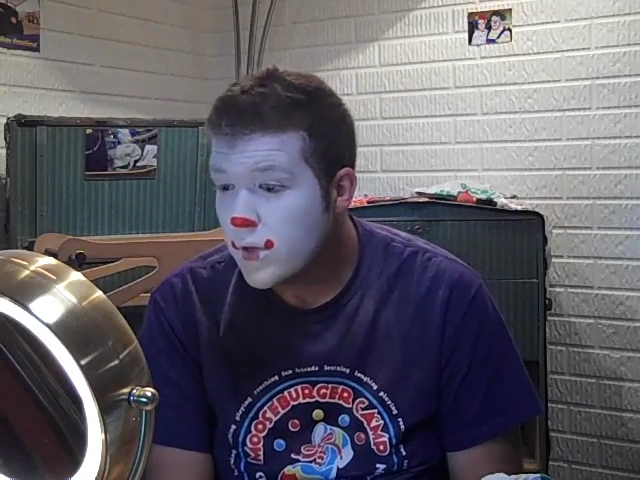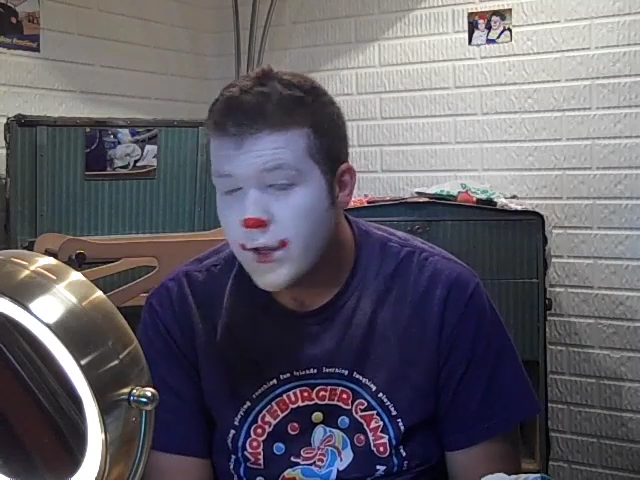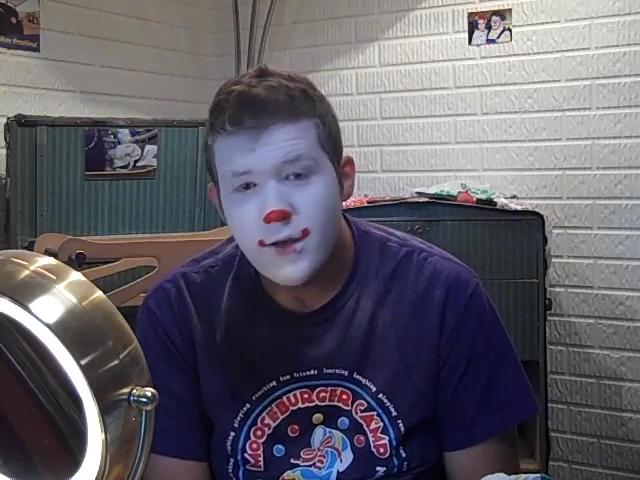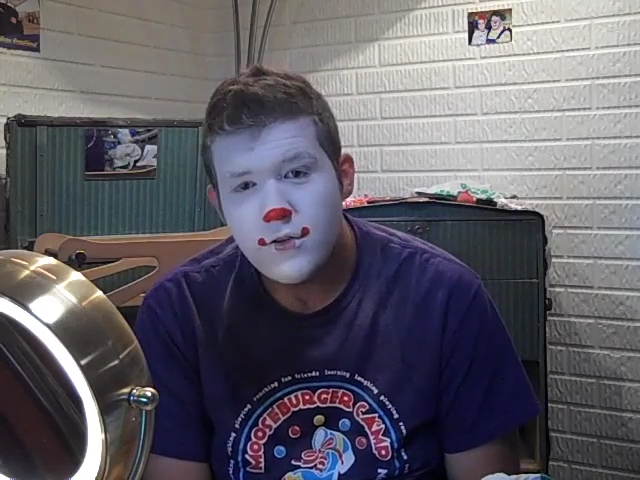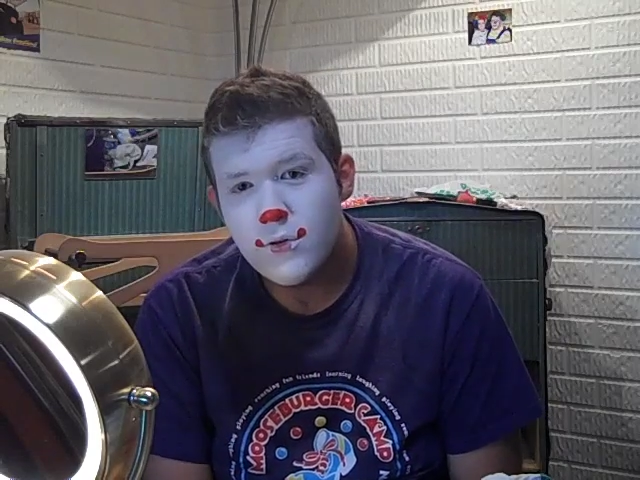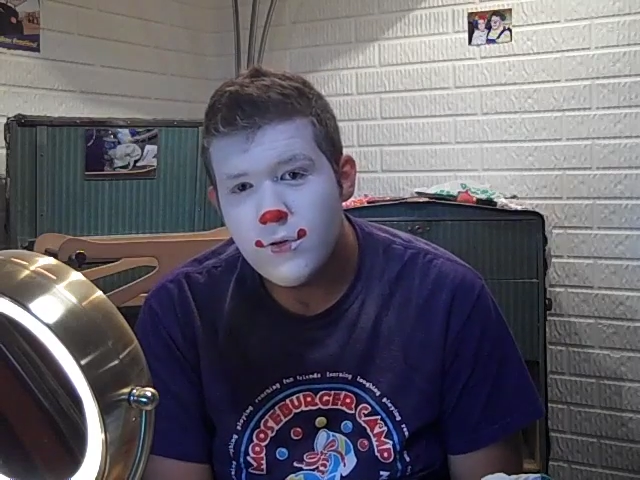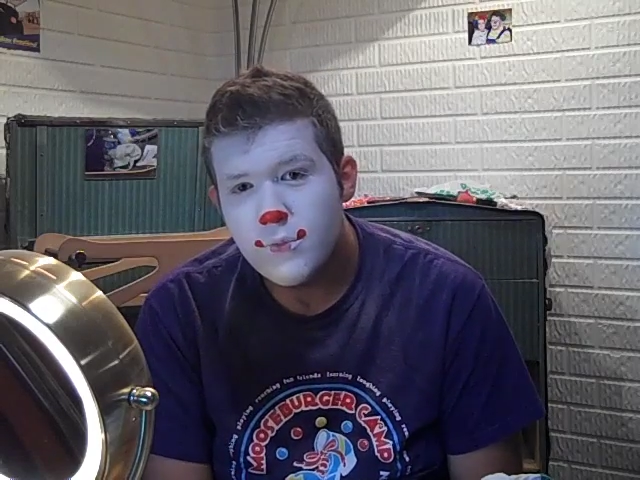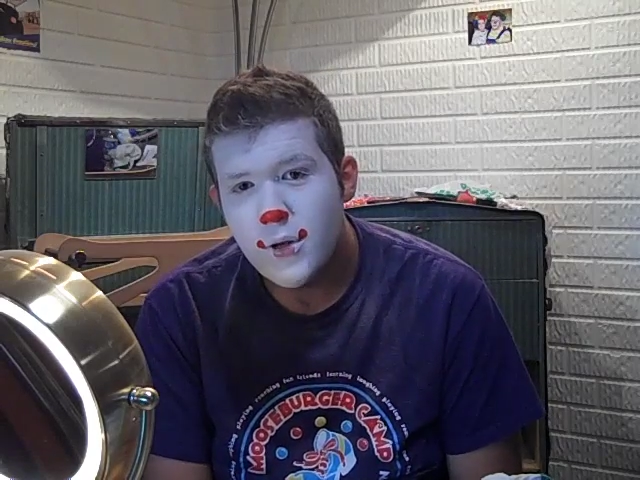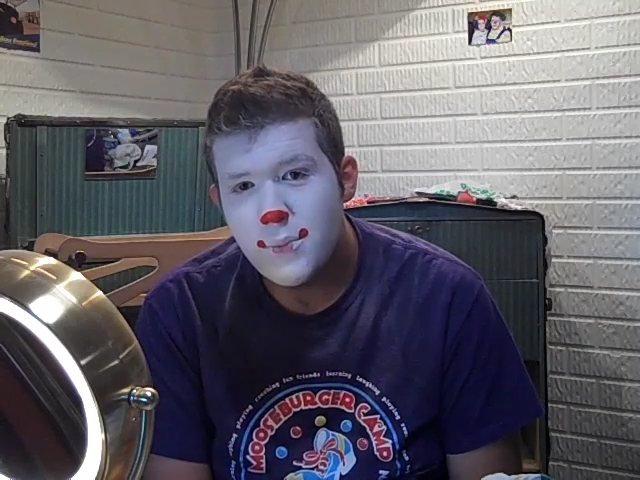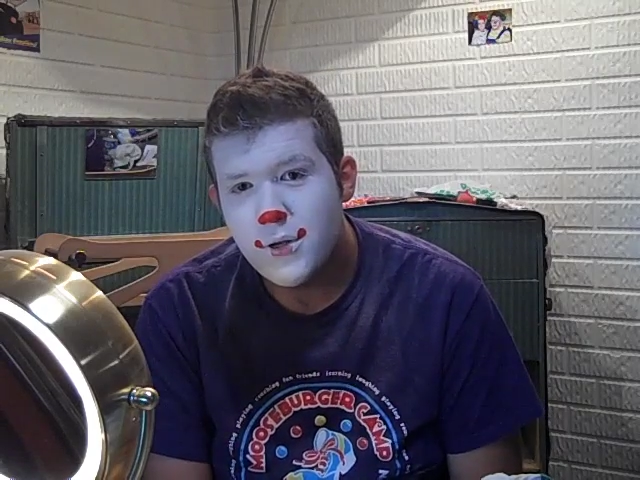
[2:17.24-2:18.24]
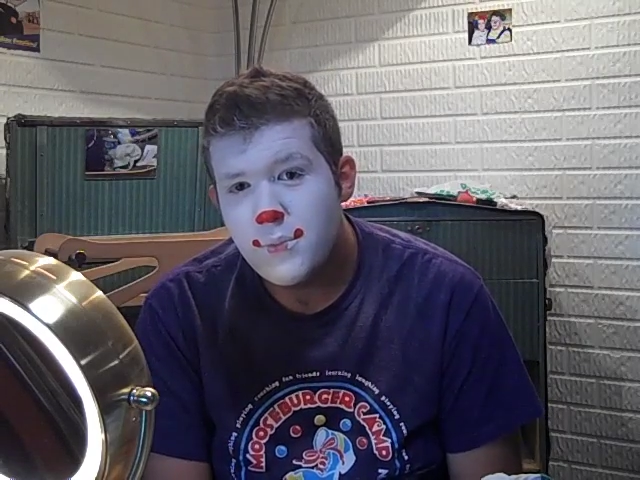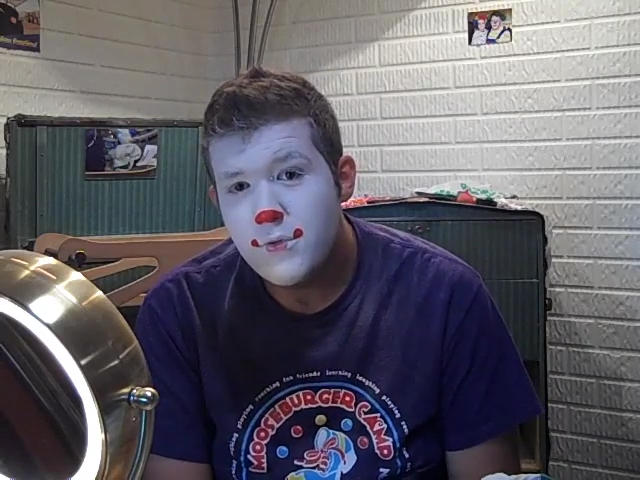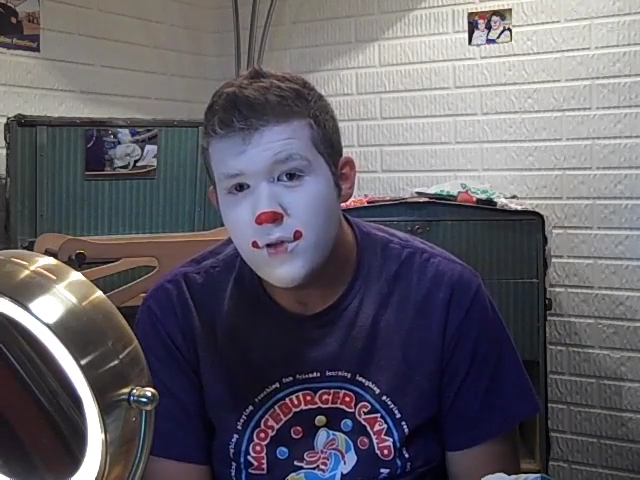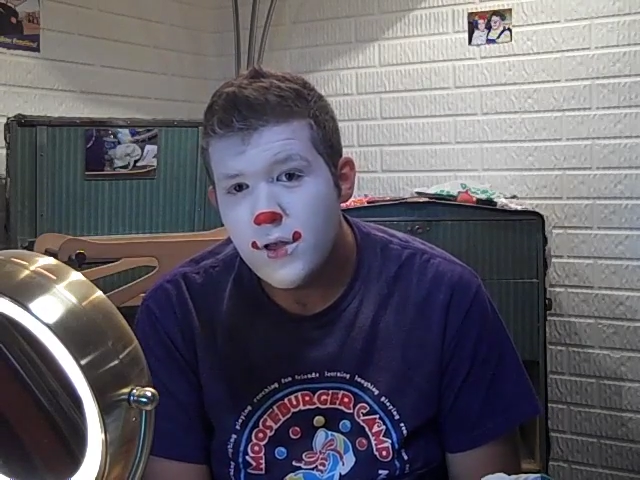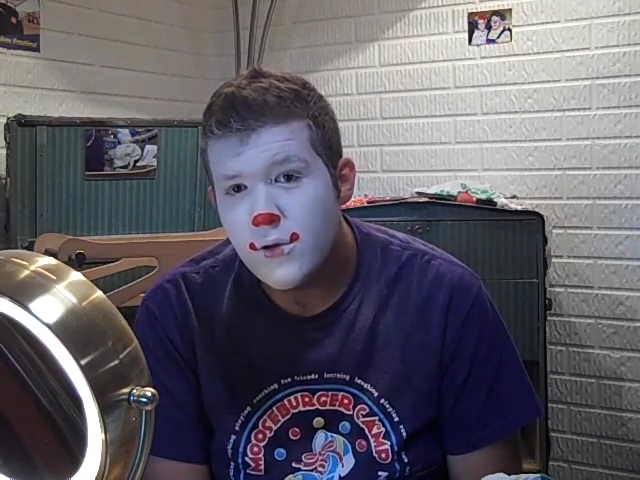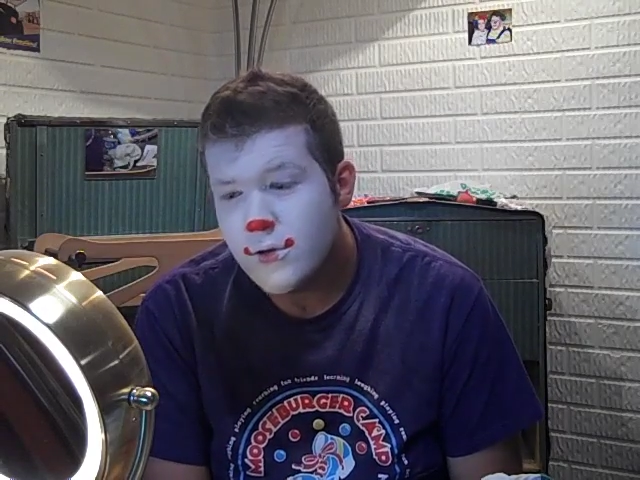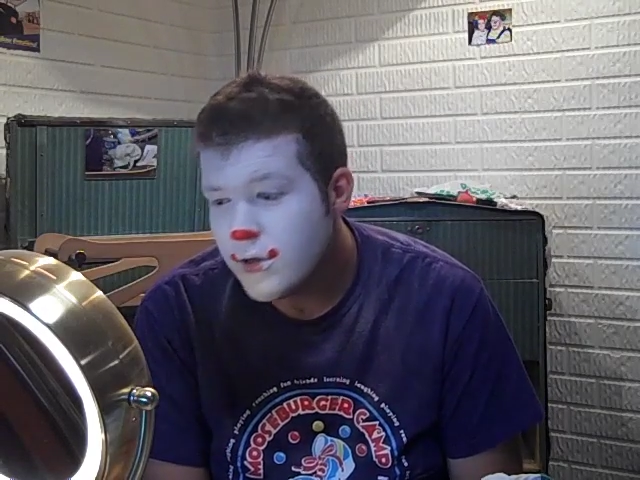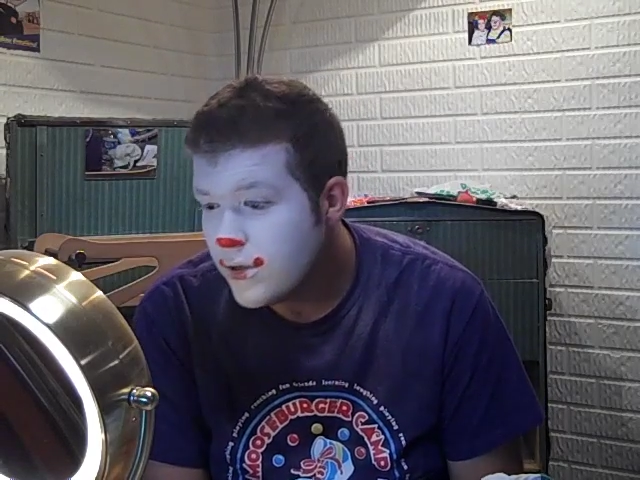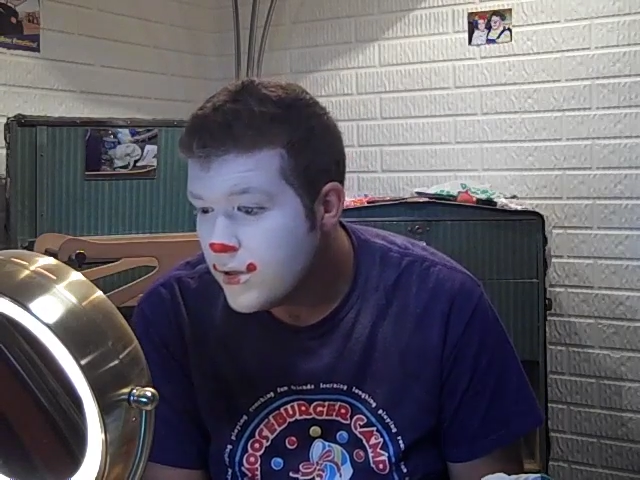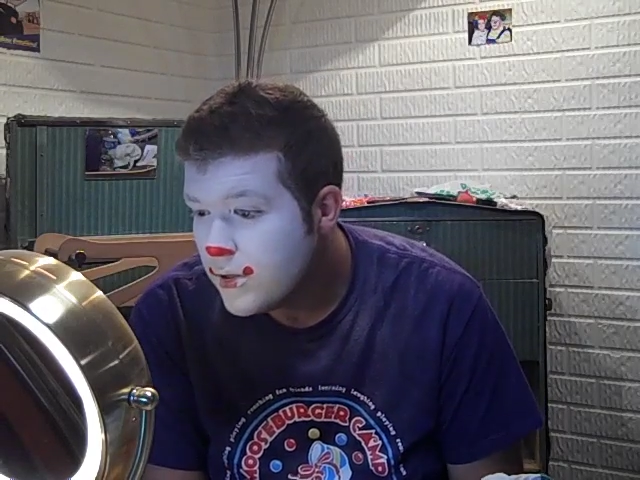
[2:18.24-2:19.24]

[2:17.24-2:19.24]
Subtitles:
Okay, so there's my pips. They are done.